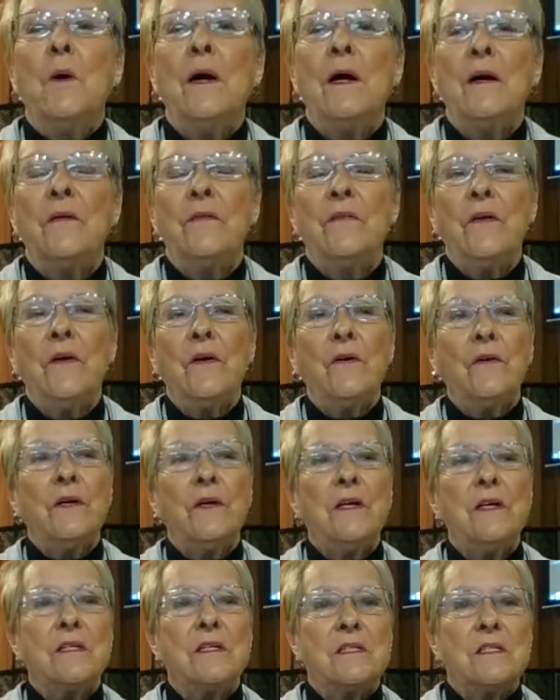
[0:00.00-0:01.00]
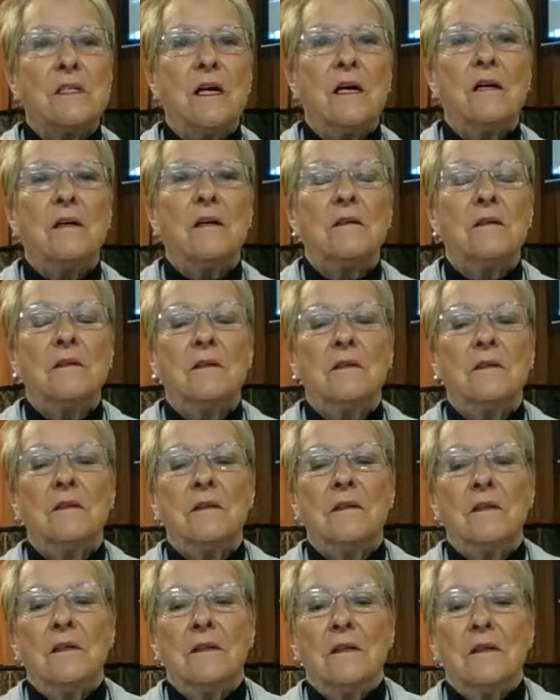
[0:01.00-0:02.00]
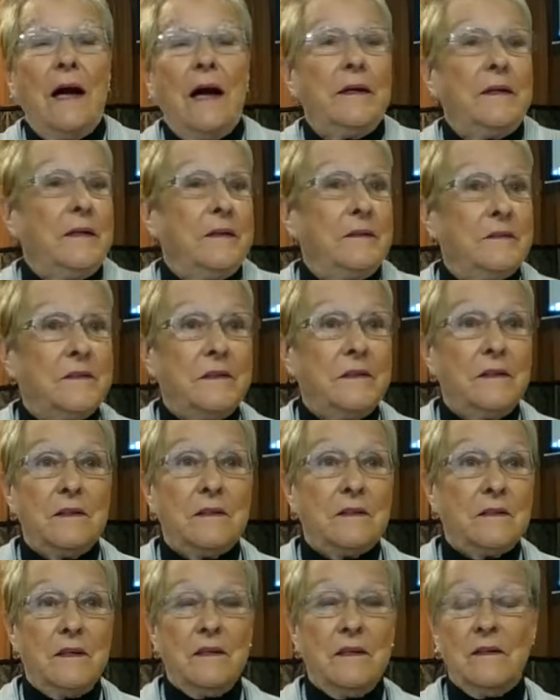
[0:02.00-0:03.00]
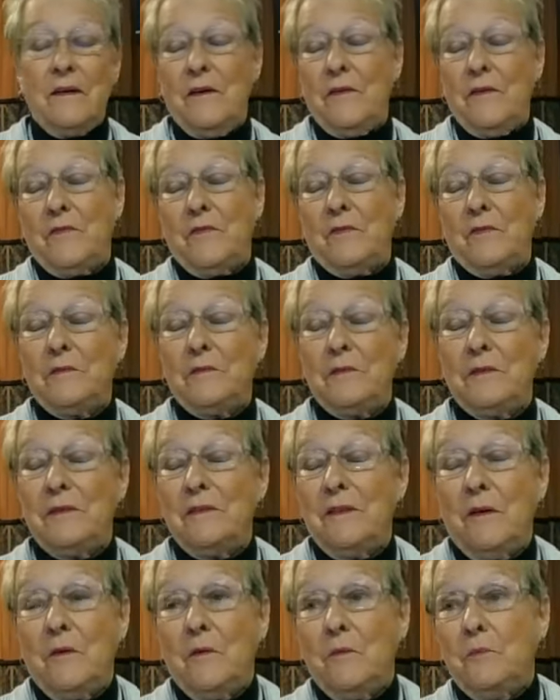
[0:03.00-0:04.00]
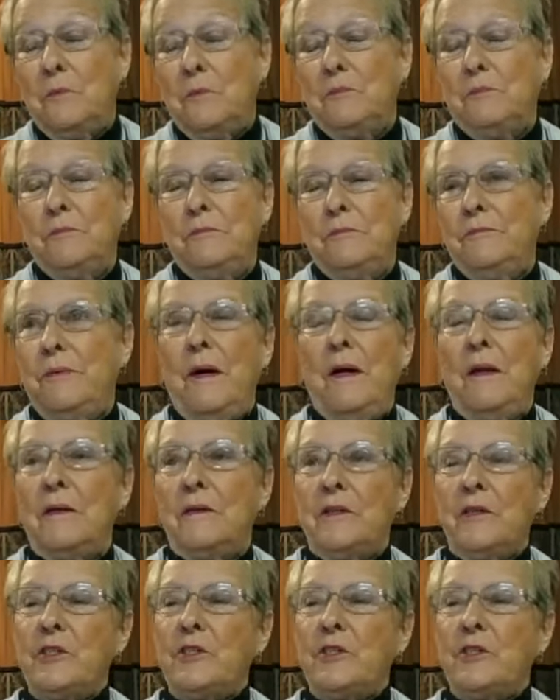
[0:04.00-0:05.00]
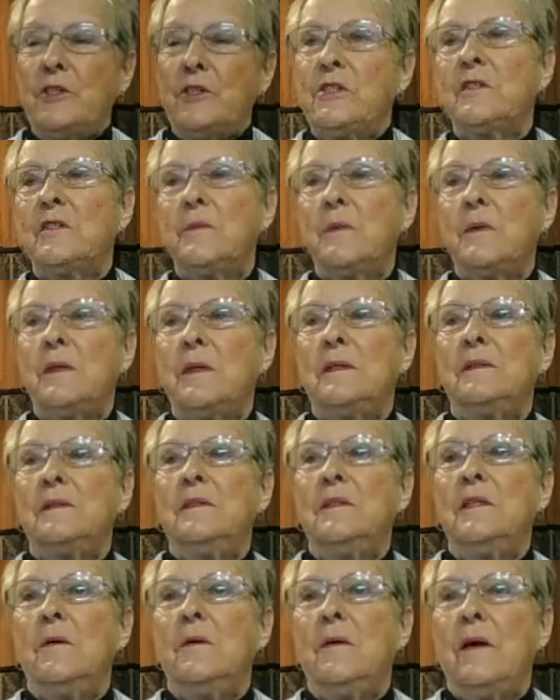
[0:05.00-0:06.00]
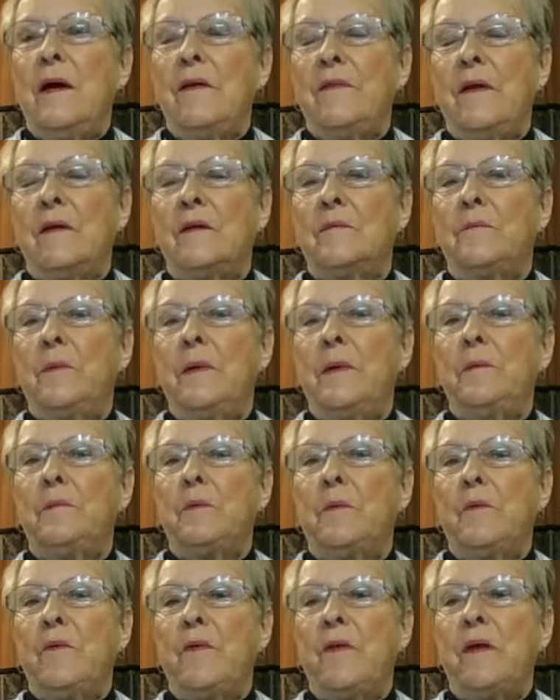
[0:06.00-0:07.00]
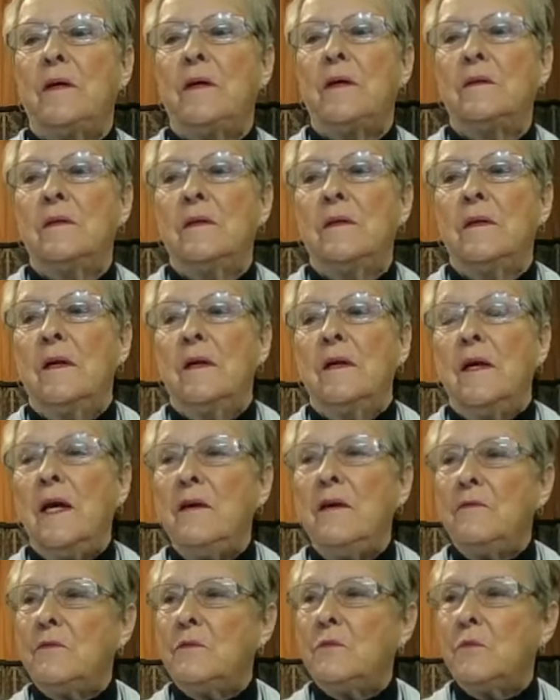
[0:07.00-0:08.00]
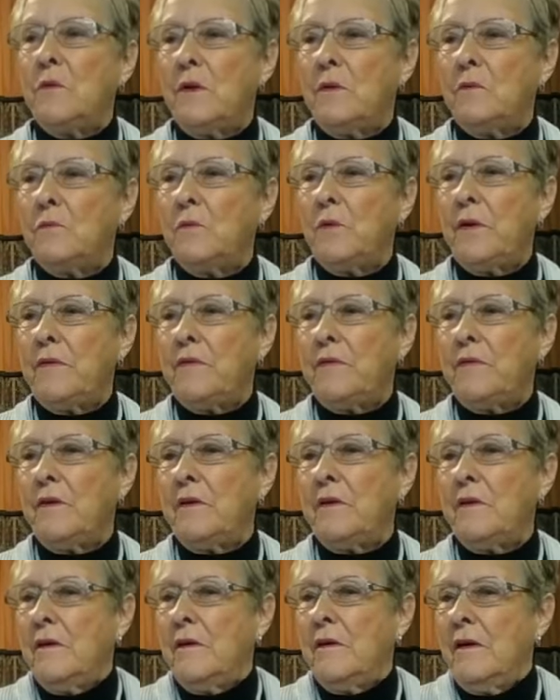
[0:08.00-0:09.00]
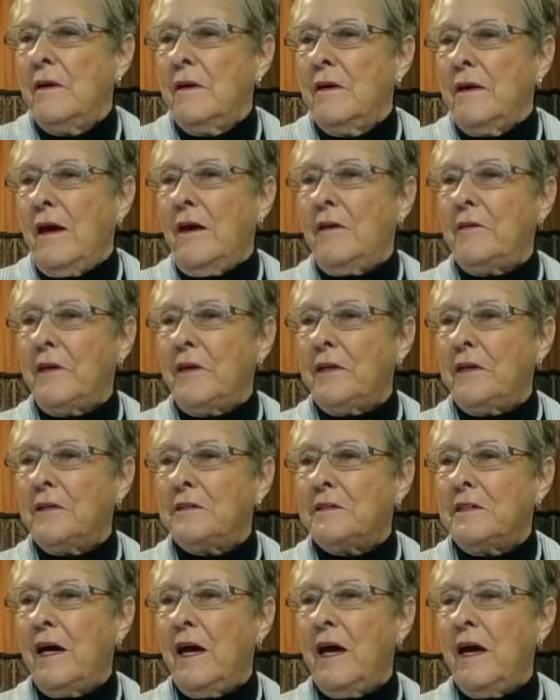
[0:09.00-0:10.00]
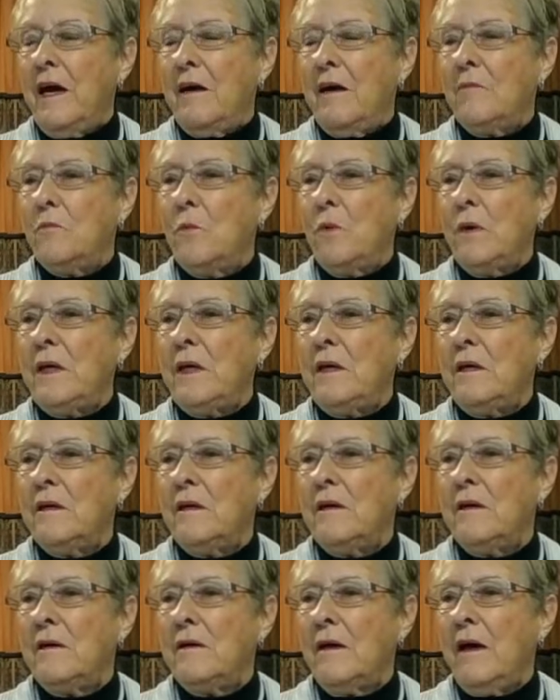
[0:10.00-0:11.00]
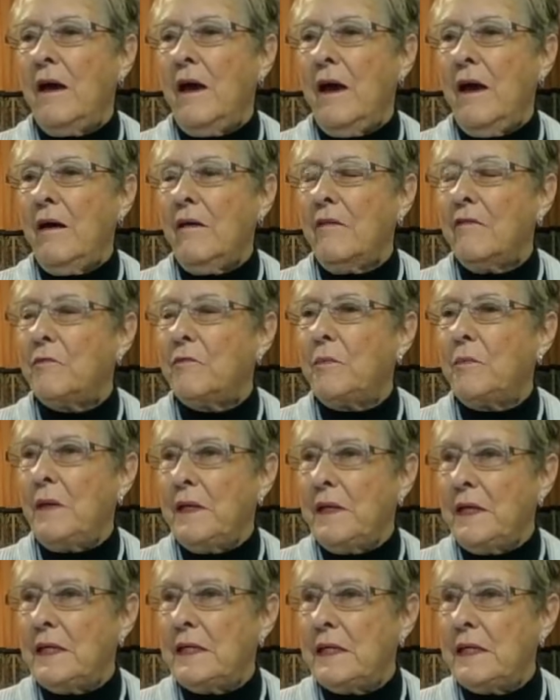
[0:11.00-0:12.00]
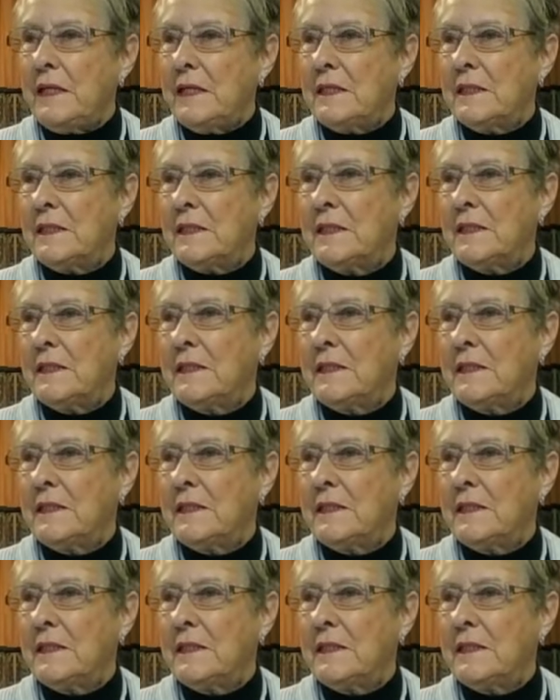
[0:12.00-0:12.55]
well, there I a, I didn't think of uh, no politicians, but you know, I thought of people that even with uh, our day and time, we have plenty